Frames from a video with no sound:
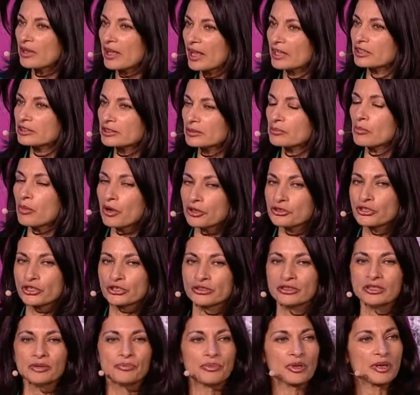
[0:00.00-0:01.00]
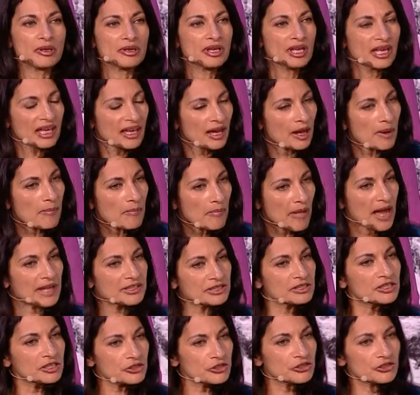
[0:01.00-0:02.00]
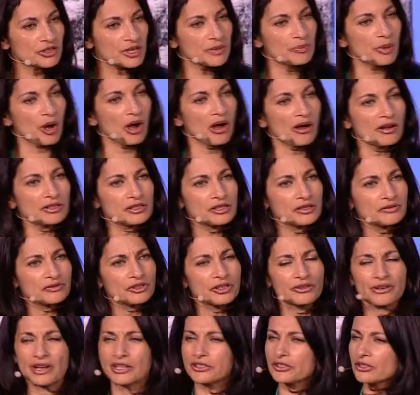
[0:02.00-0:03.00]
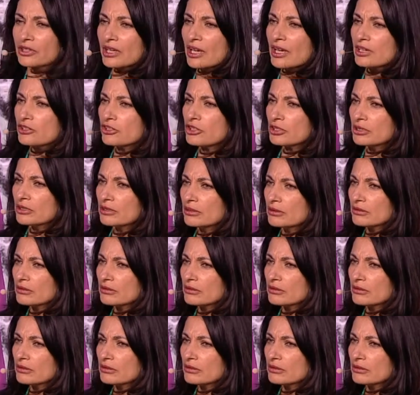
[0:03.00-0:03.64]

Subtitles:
health module, be a mandatory part of your education?